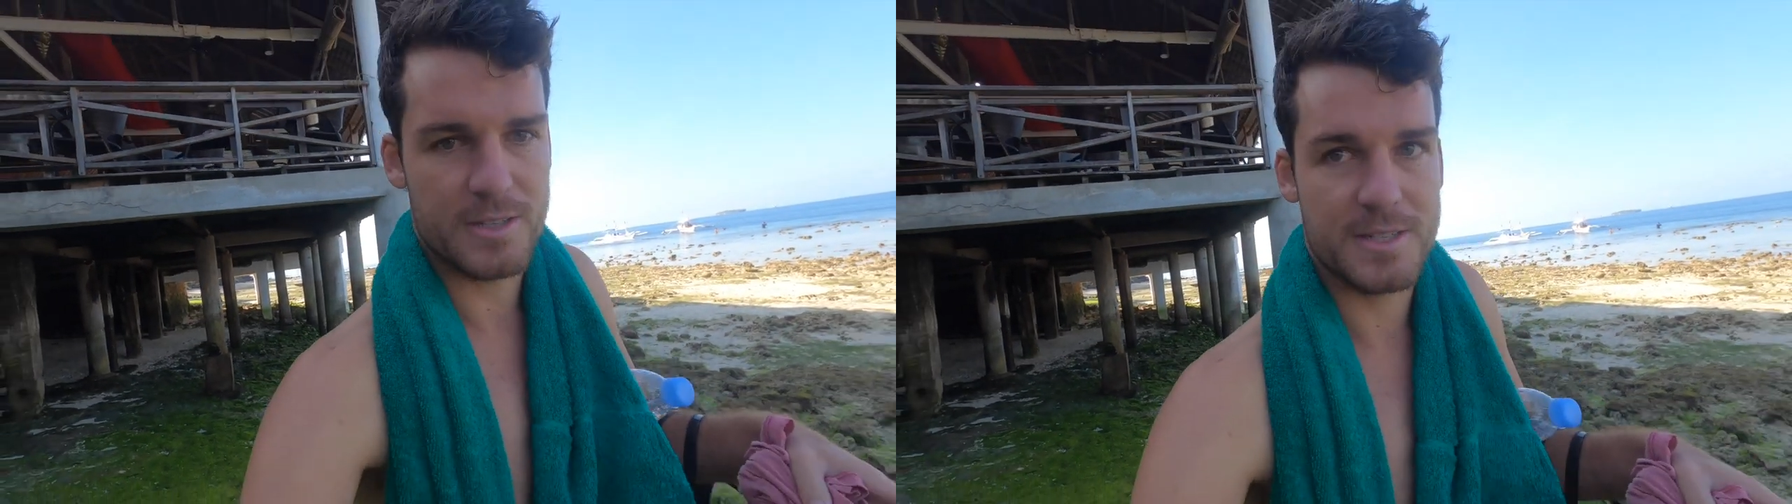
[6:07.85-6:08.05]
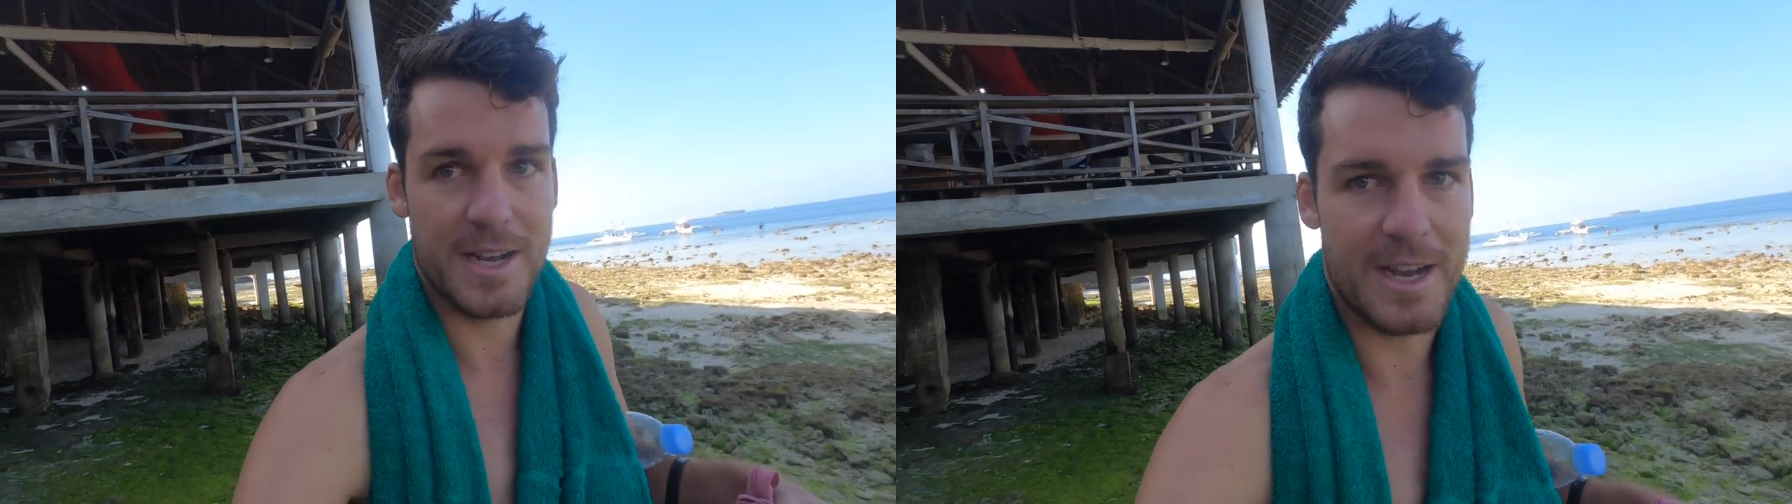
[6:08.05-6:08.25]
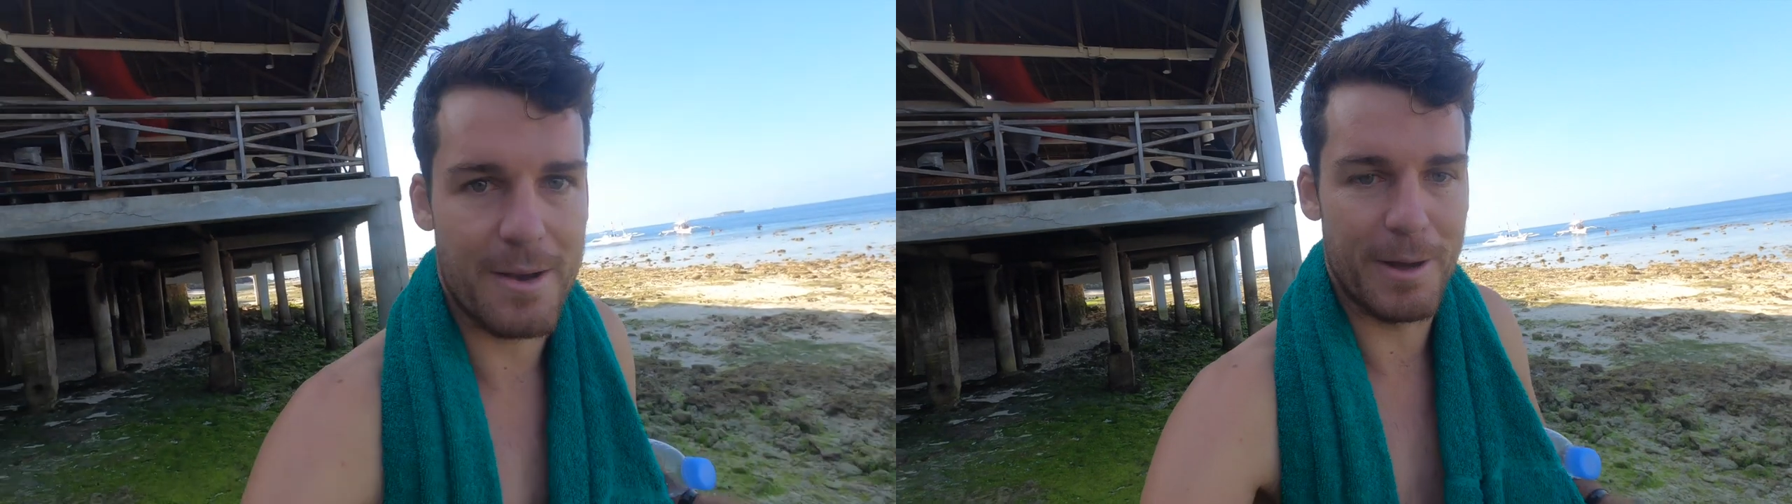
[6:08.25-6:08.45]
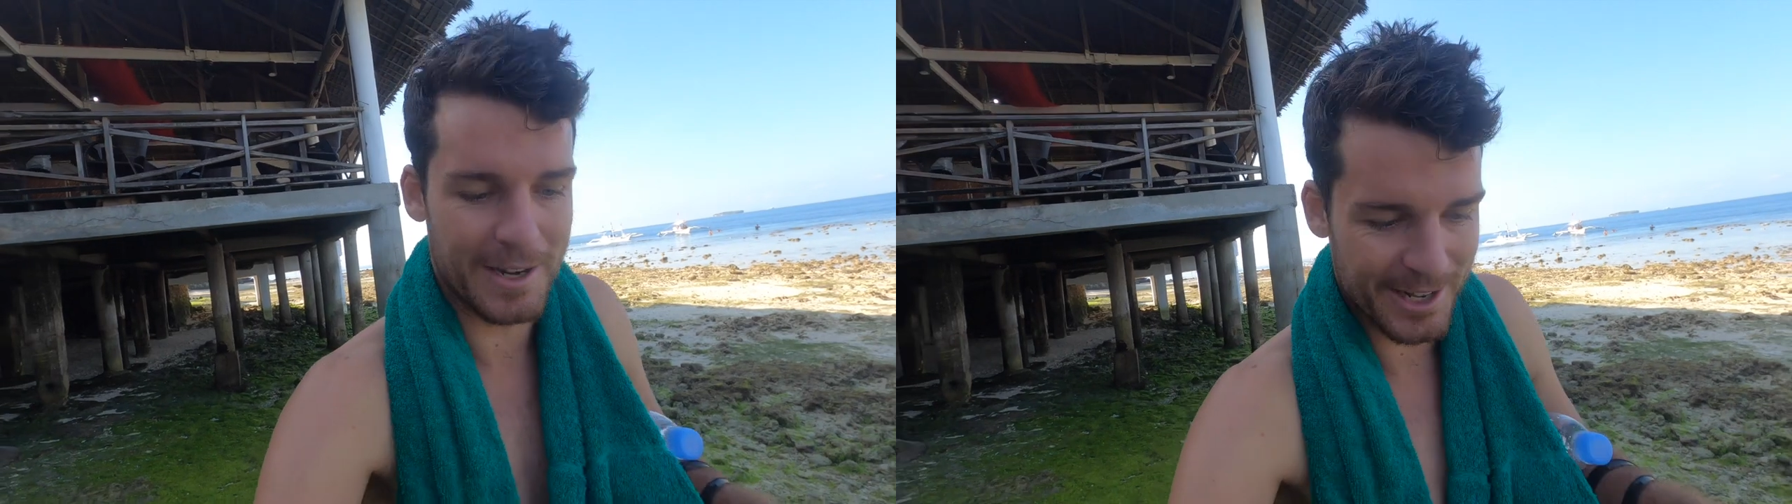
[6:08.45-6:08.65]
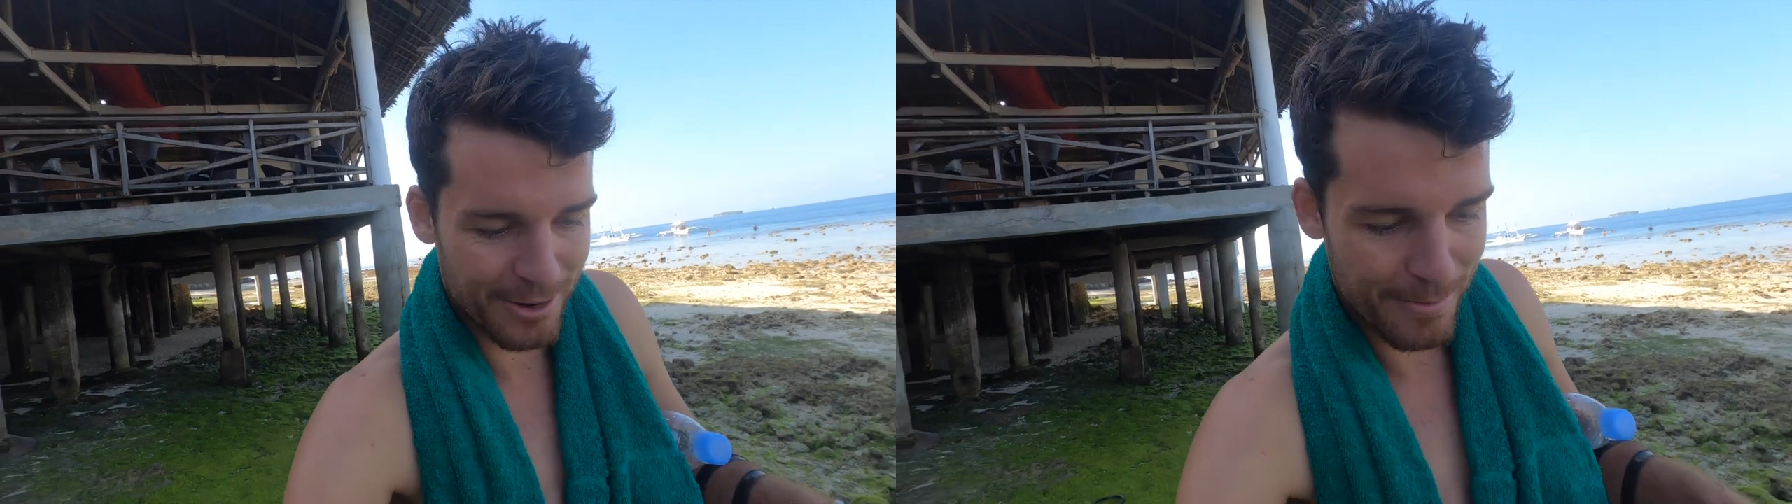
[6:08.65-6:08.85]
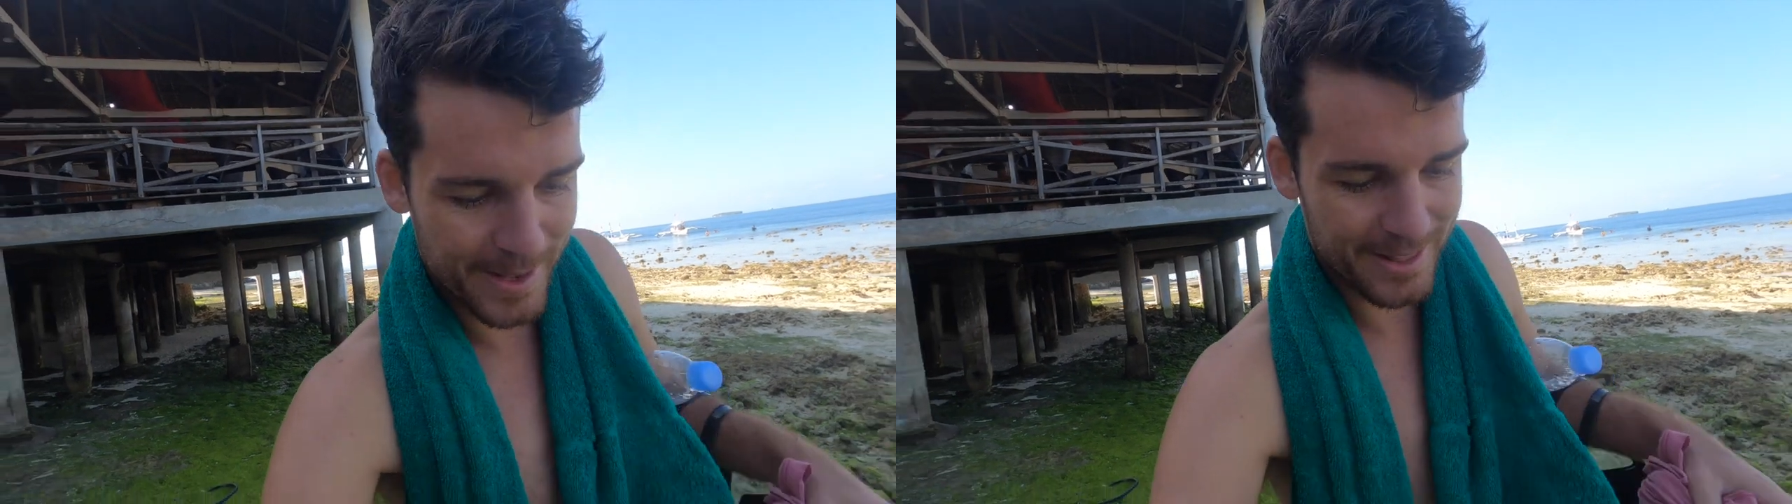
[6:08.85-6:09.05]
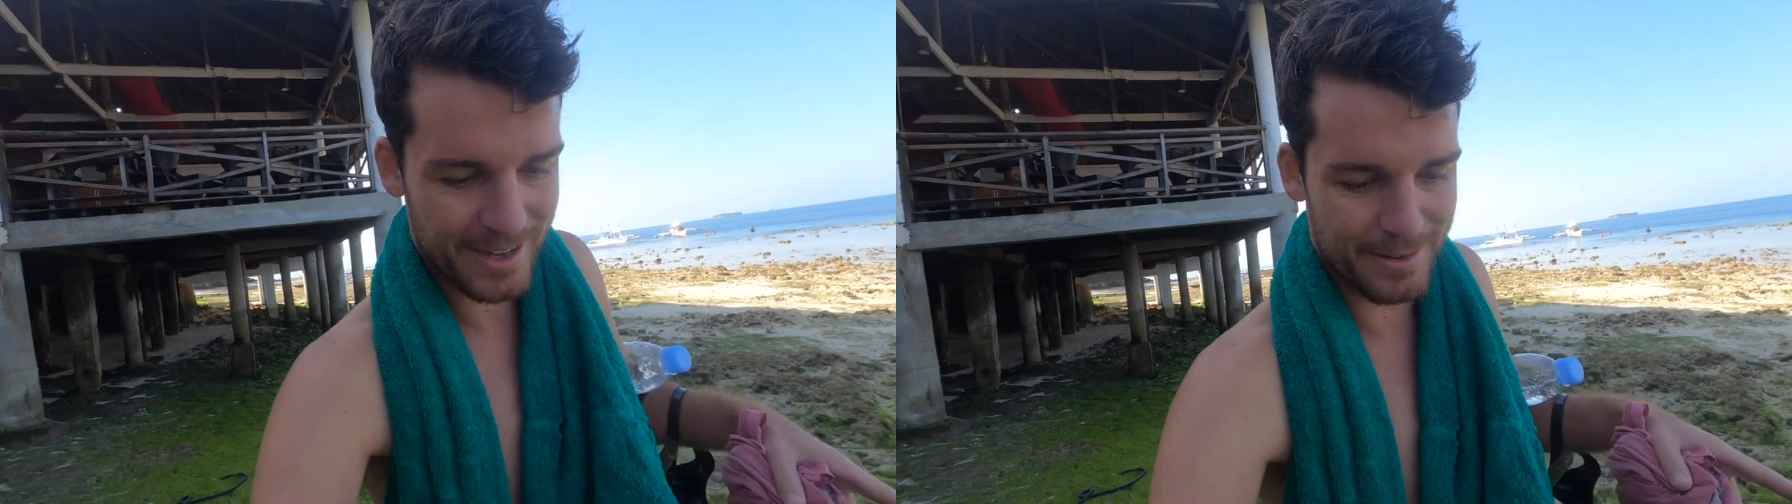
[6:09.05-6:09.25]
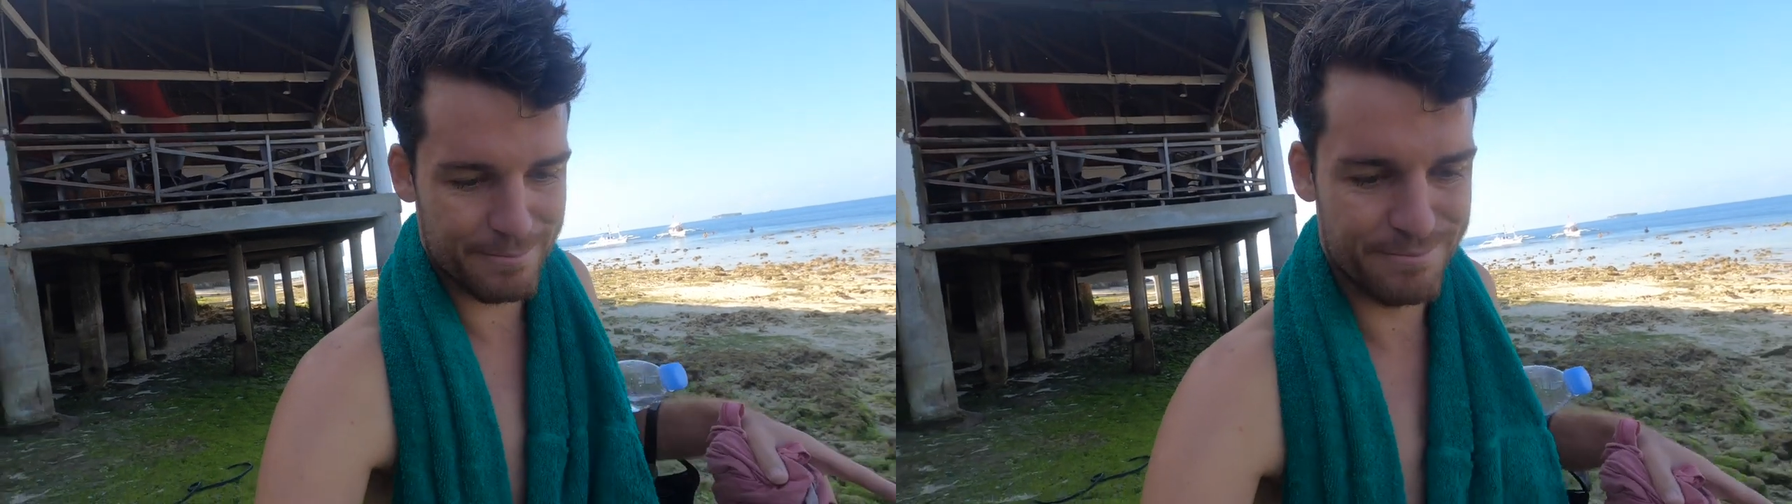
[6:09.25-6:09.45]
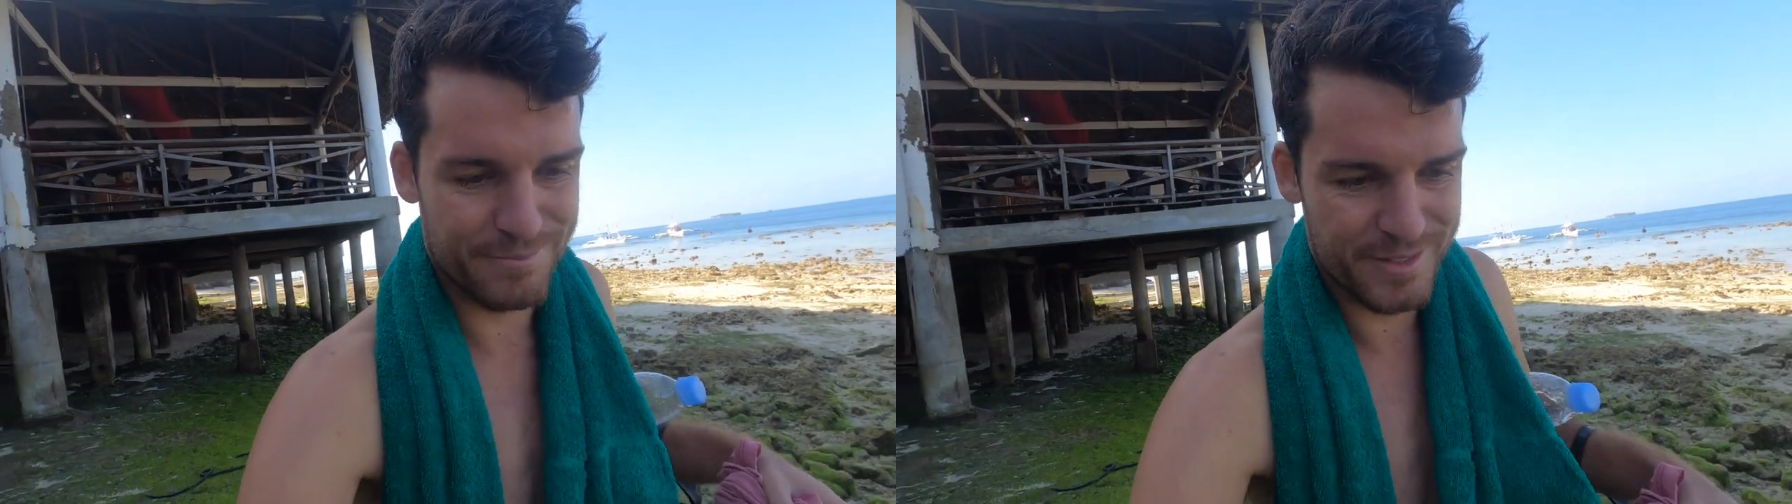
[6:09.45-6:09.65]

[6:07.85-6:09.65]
stung up a little bit, like I'm